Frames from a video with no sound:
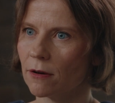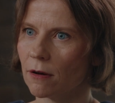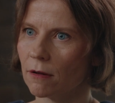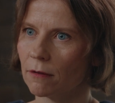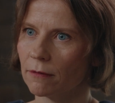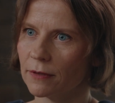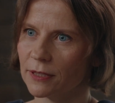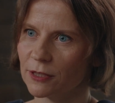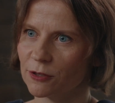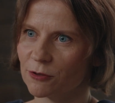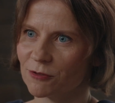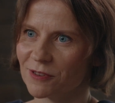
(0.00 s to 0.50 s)

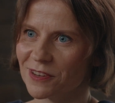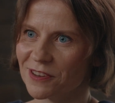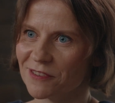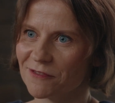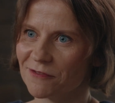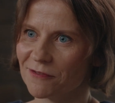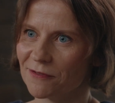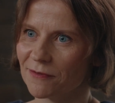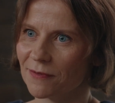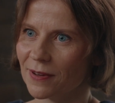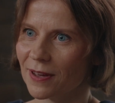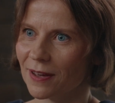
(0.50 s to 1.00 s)
goal is to
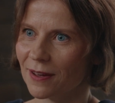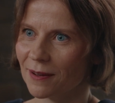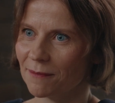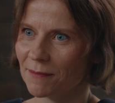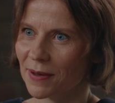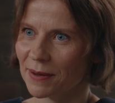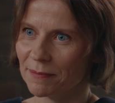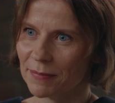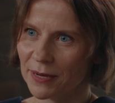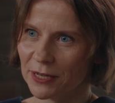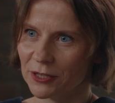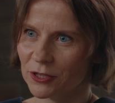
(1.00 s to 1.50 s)
give uh,
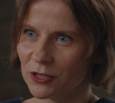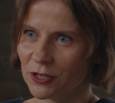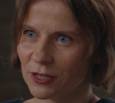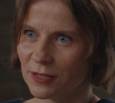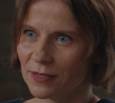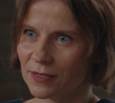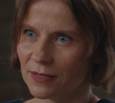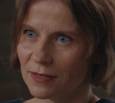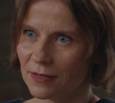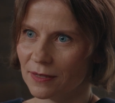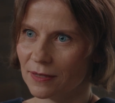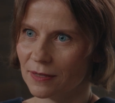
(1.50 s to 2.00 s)
my
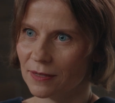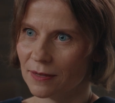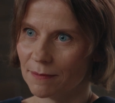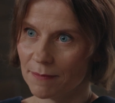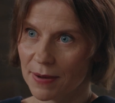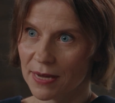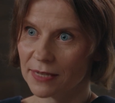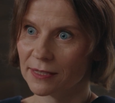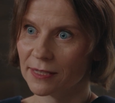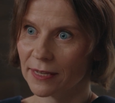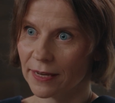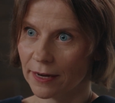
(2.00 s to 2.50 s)
patients the
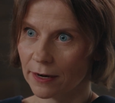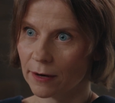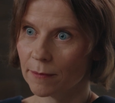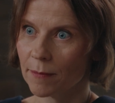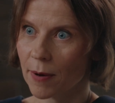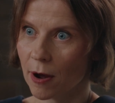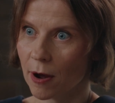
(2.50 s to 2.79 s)
best care